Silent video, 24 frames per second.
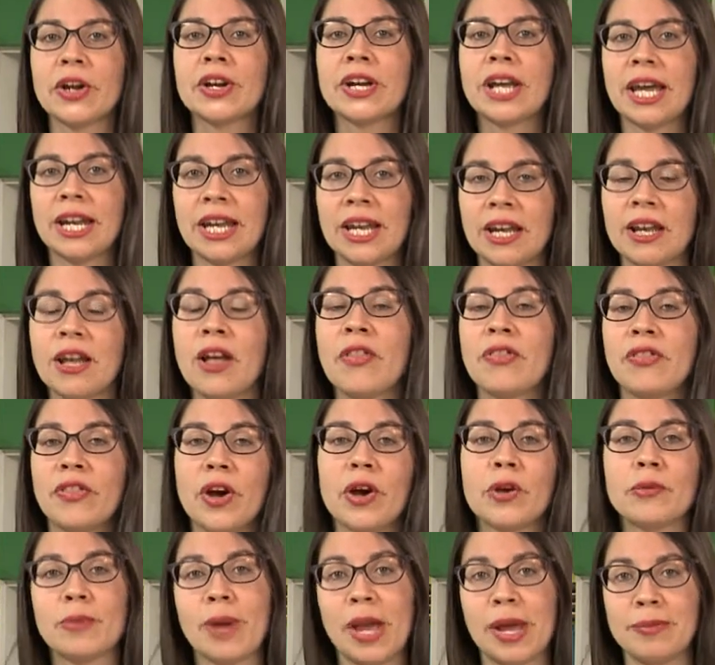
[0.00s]
getting
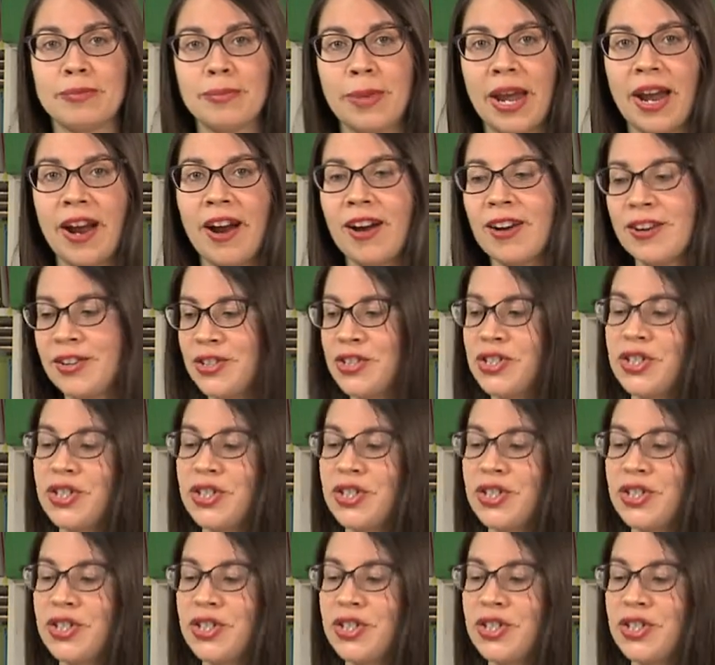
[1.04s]
the red bear